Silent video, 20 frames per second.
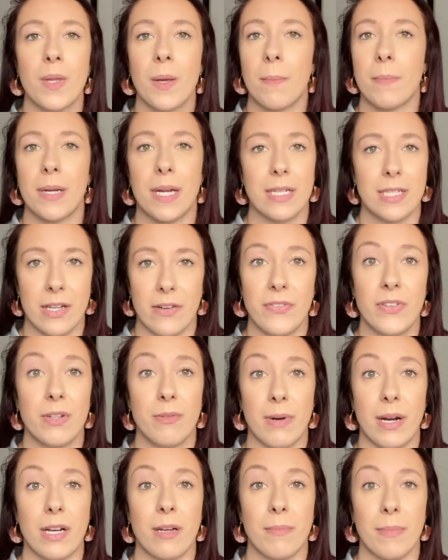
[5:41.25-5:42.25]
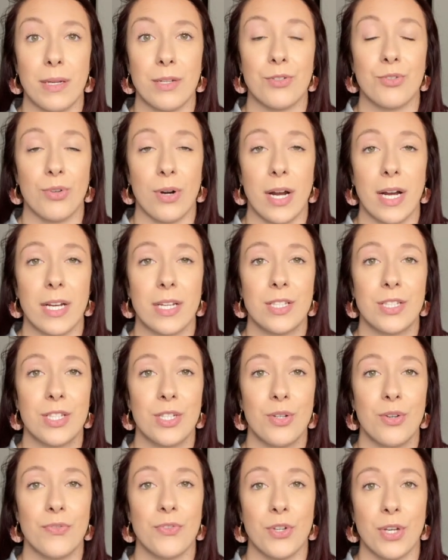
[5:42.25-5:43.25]
but I definitely recommend trying to
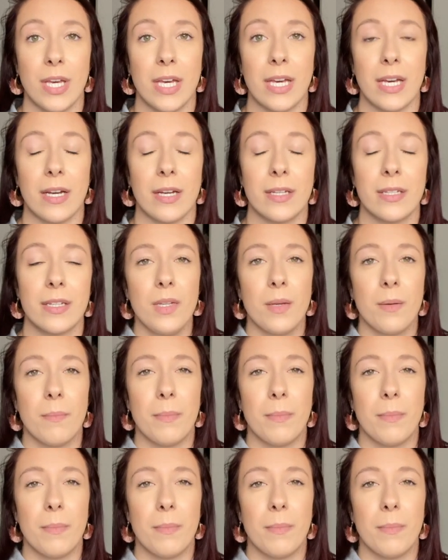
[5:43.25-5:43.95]
if you can.